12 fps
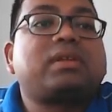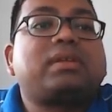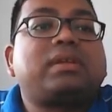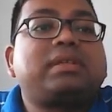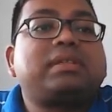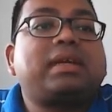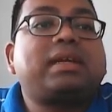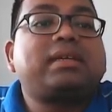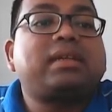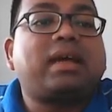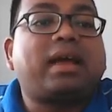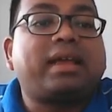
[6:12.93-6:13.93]
is
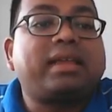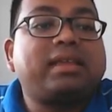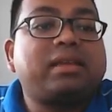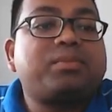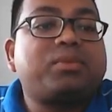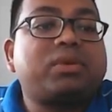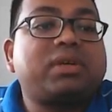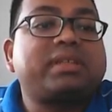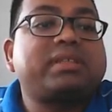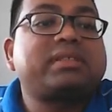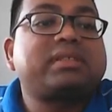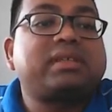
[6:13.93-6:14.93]
at higher
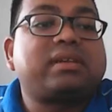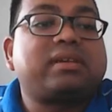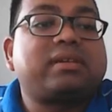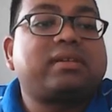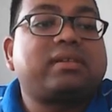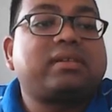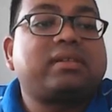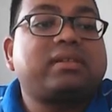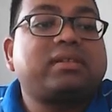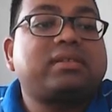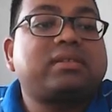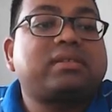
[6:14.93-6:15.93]
potential.
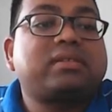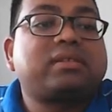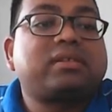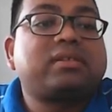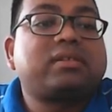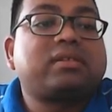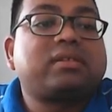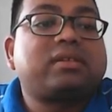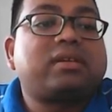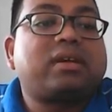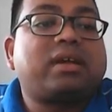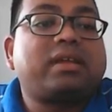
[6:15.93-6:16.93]
Yes,
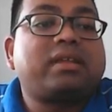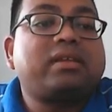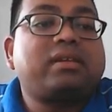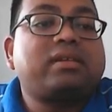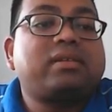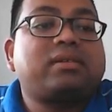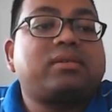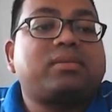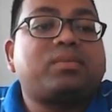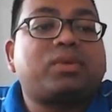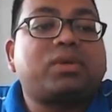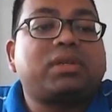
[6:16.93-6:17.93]
higher
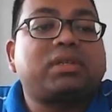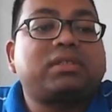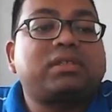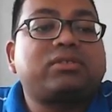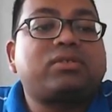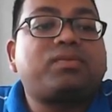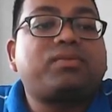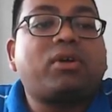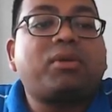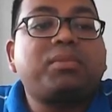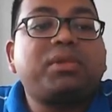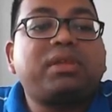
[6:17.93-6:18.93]
potential. So
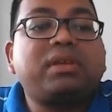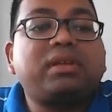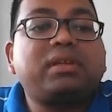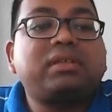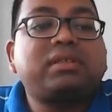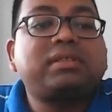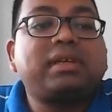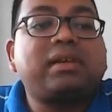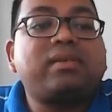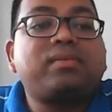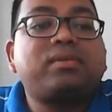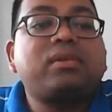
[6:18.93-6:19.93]
from here
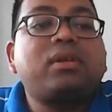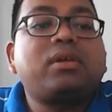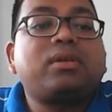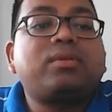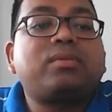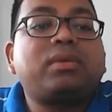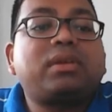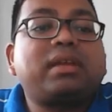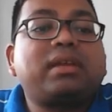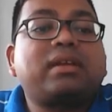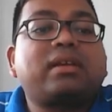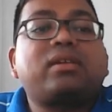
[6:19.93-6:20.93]
itself we
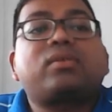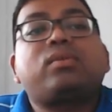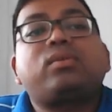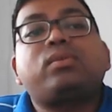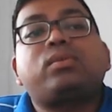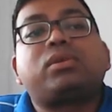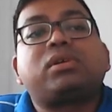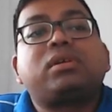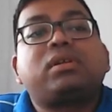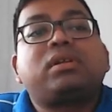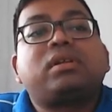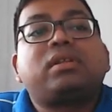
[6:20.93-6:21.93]
can conclude
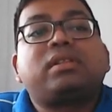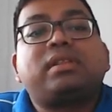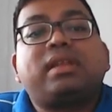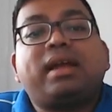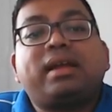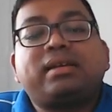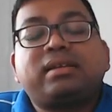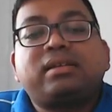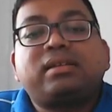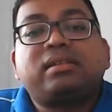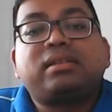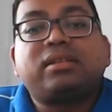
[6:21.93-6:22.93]
that
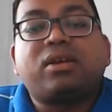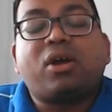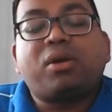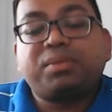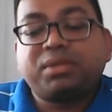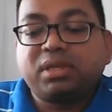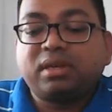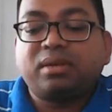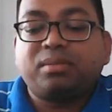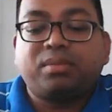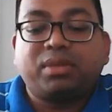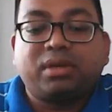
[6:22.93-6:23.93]
the option
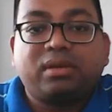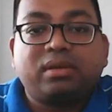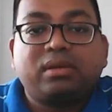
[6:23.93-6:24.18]
number